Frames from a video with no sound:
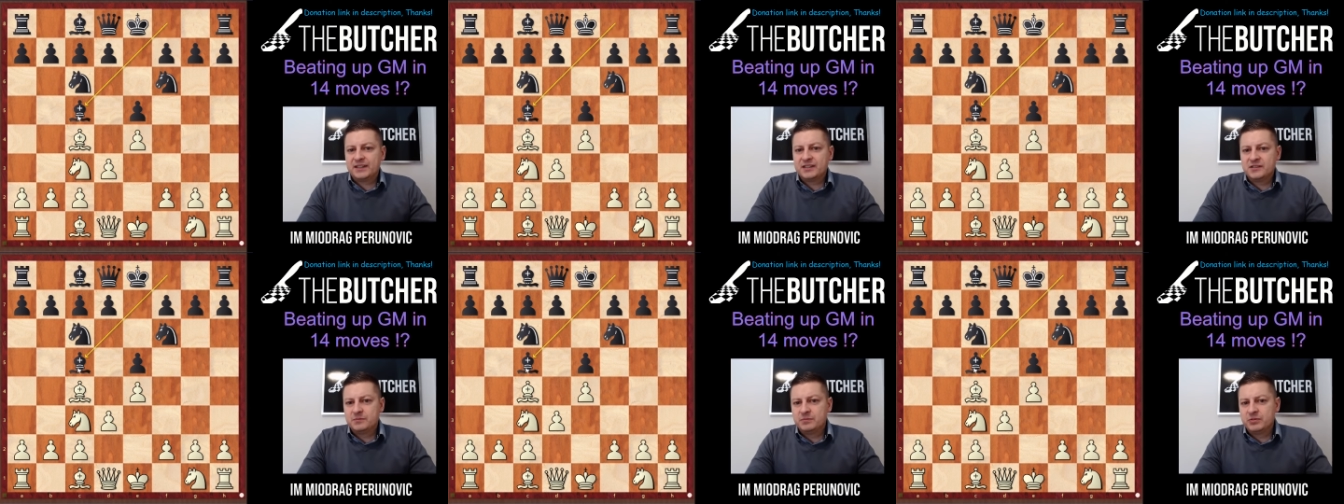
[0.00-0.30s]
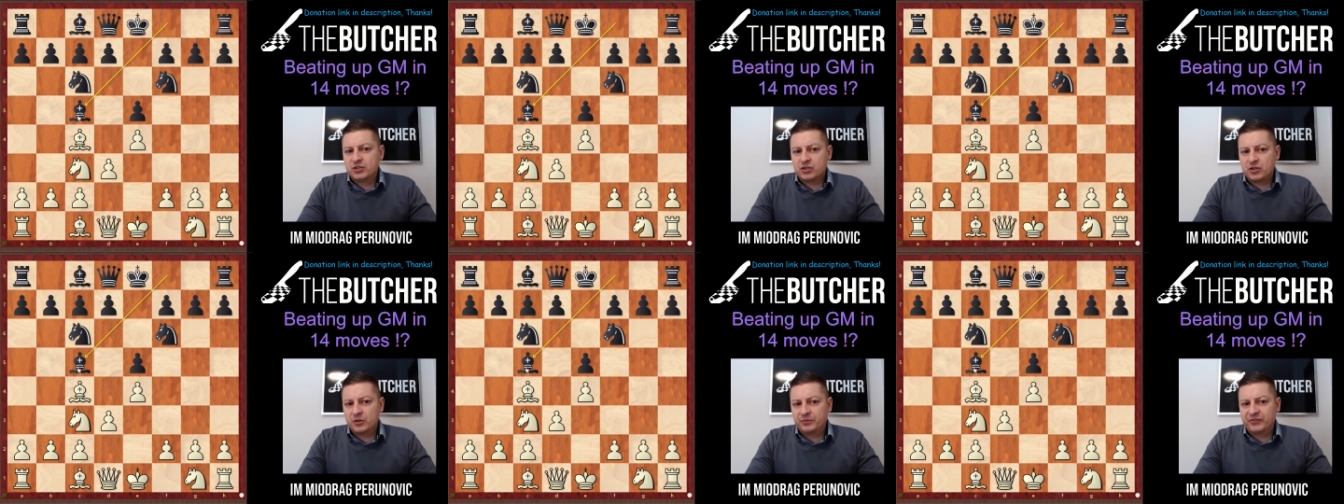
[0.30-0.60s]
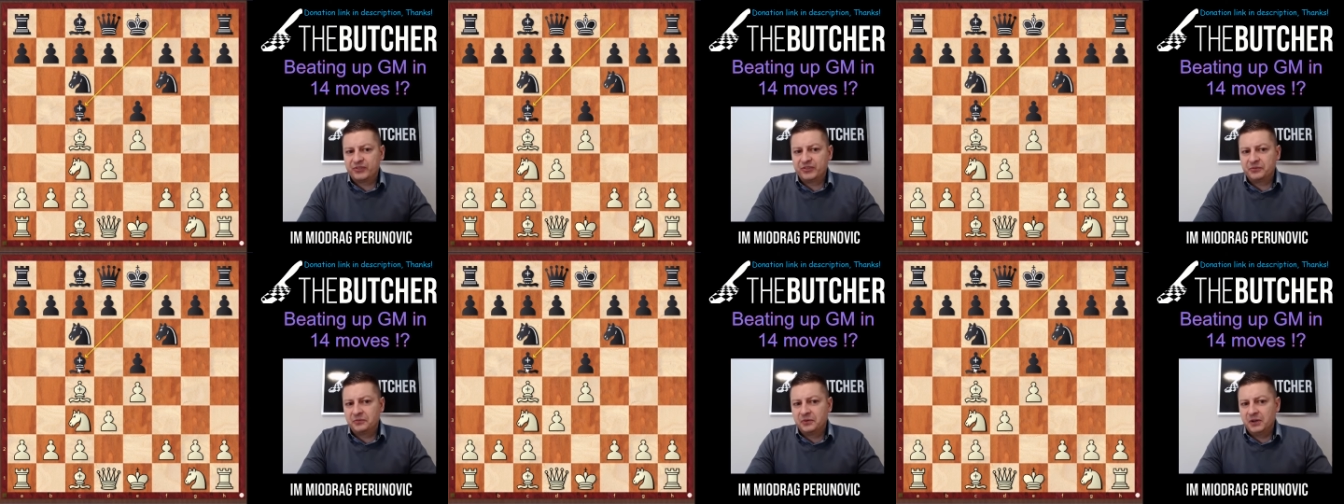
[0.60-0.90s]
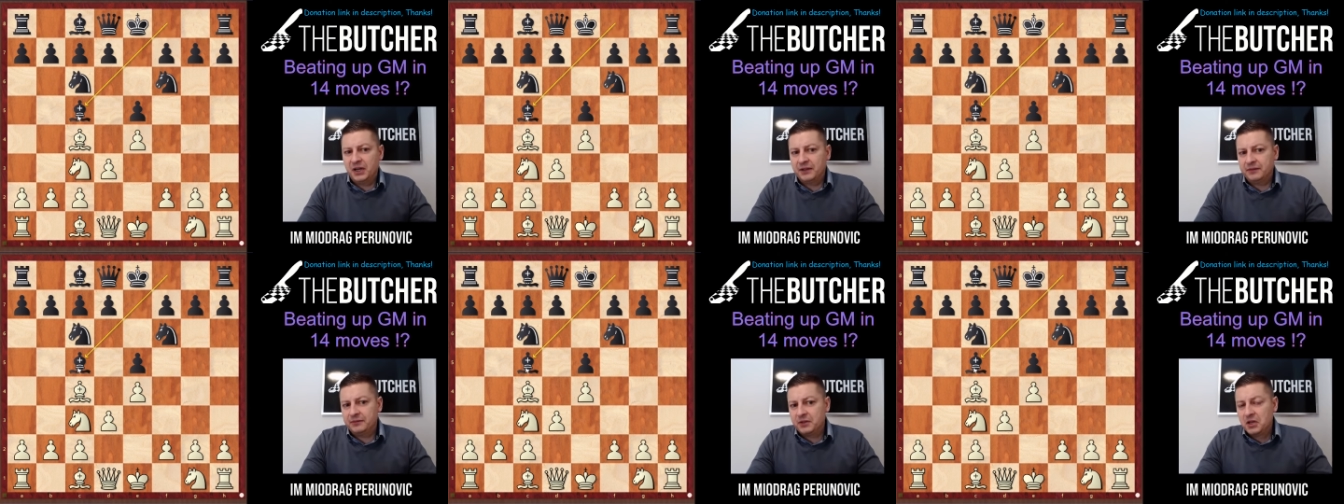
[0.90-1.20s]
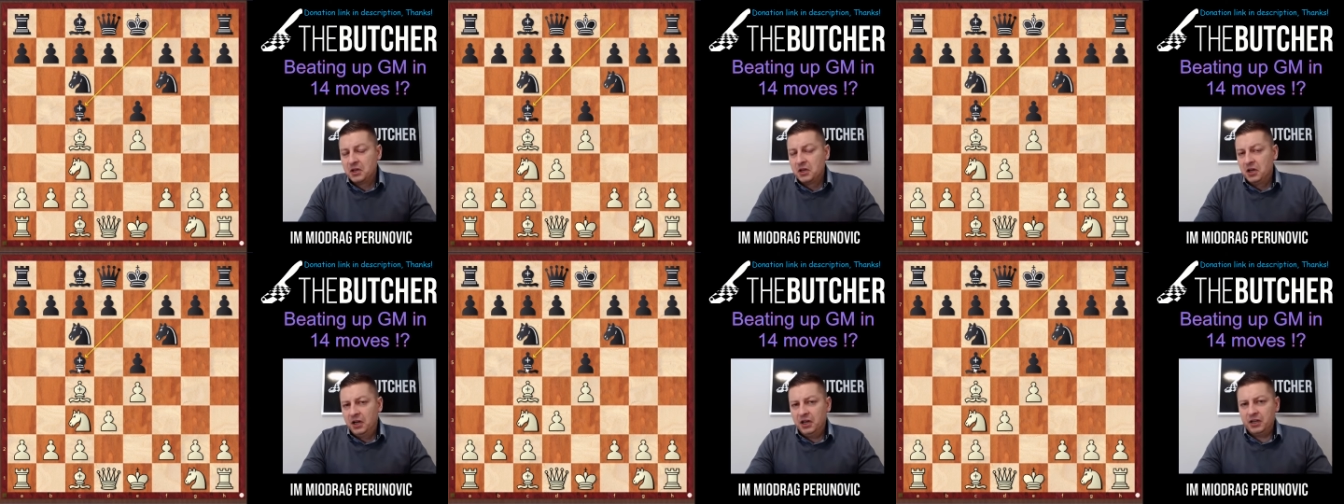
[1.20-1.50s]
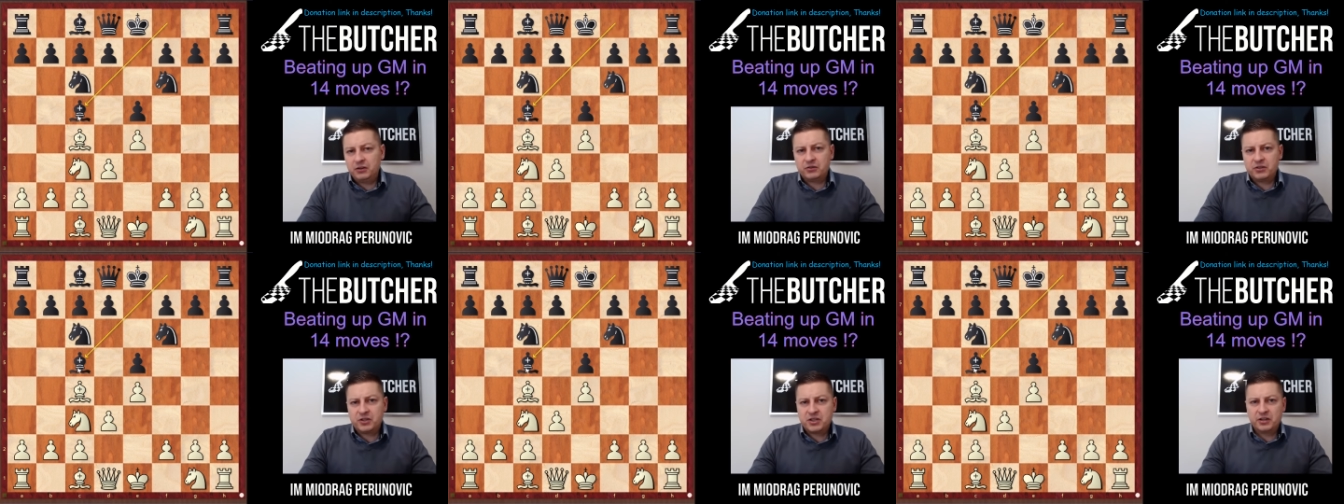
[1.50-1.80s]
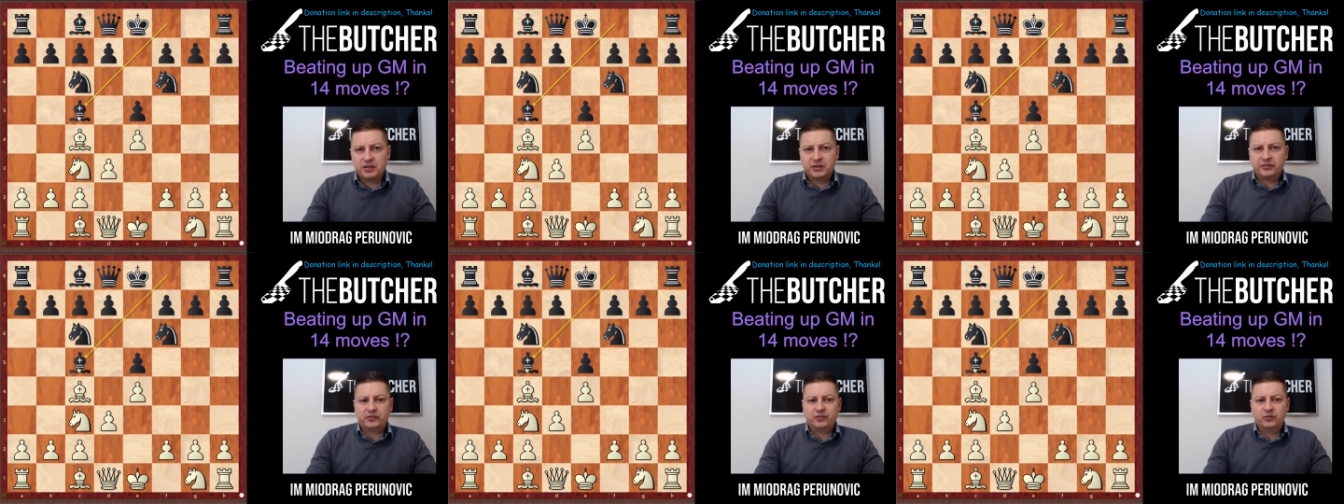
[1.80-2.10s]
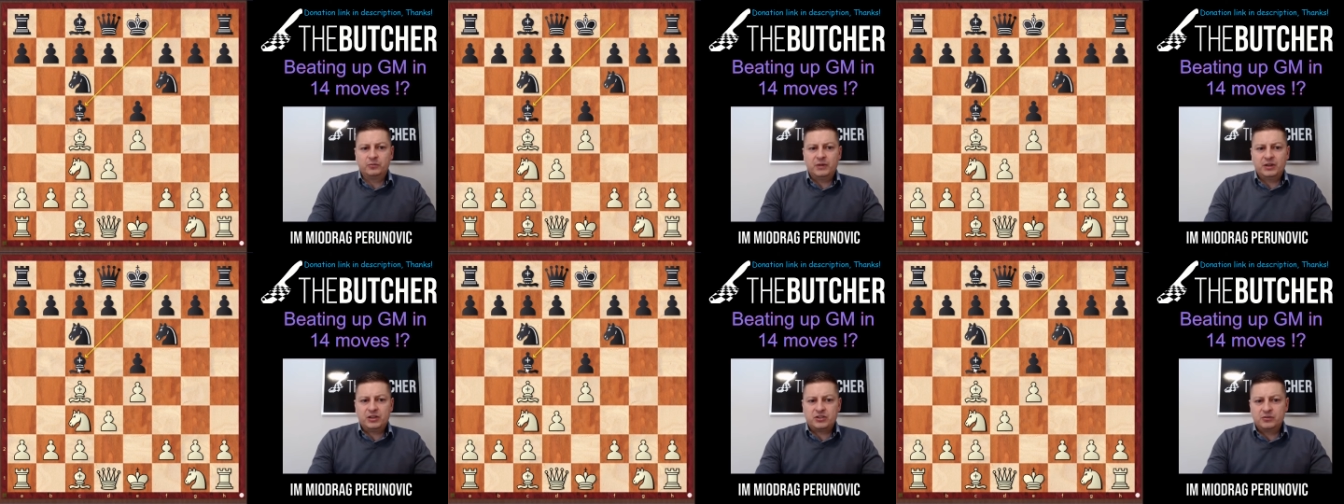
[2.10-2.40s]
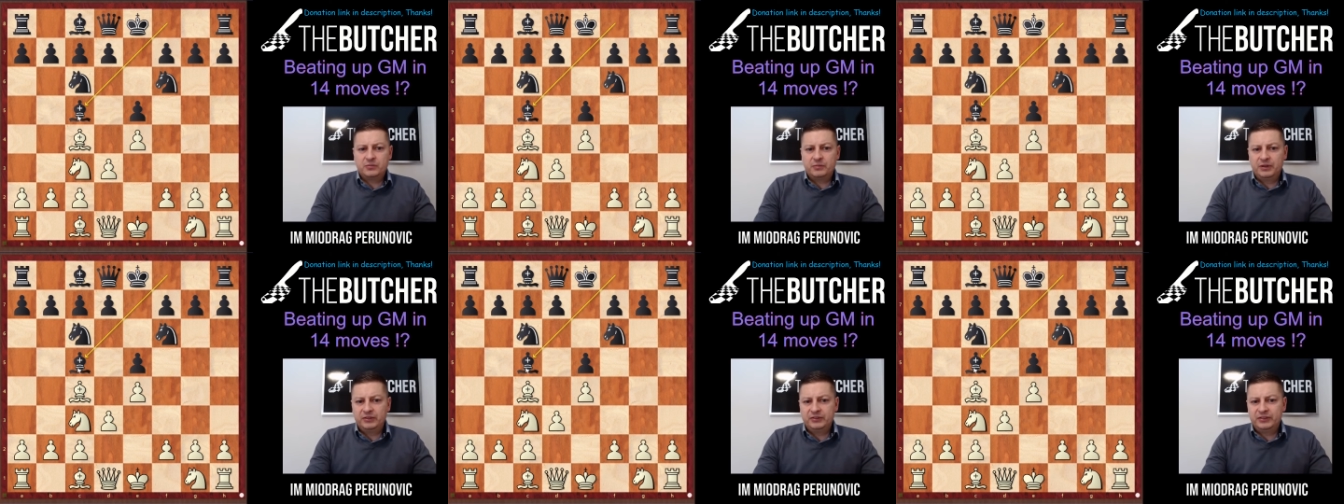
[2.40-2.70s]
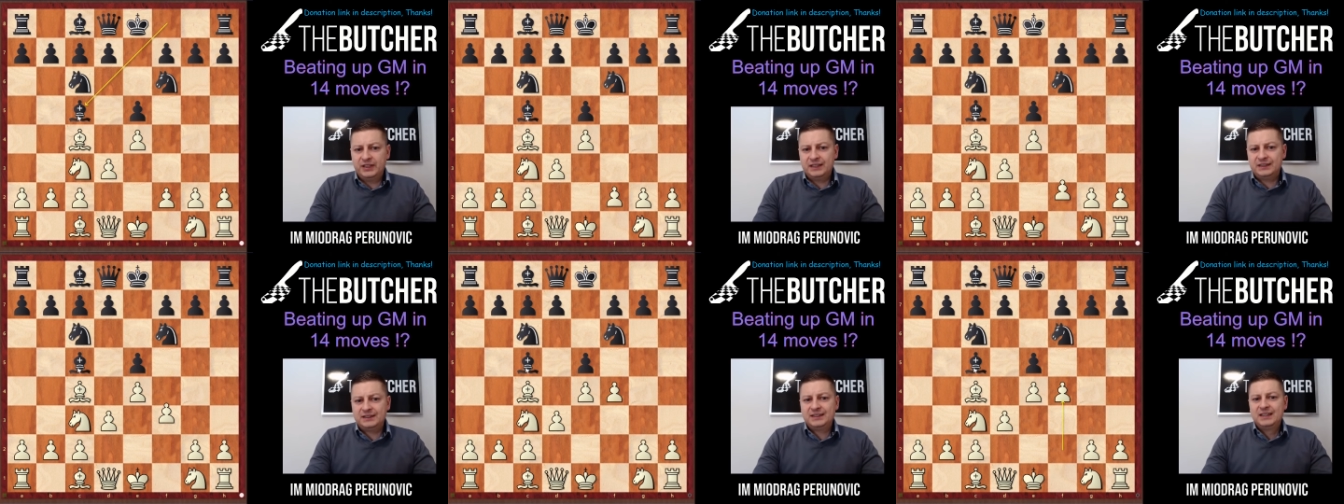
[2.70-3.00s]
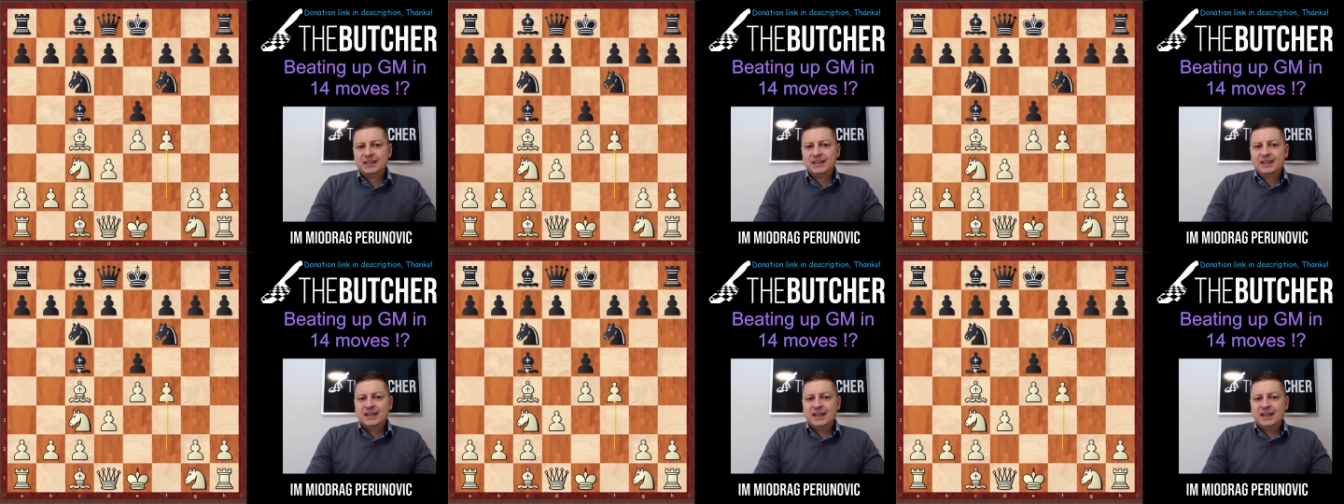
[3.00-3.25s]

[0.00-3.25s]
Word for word: It's bishop c5. I don't care so much about that.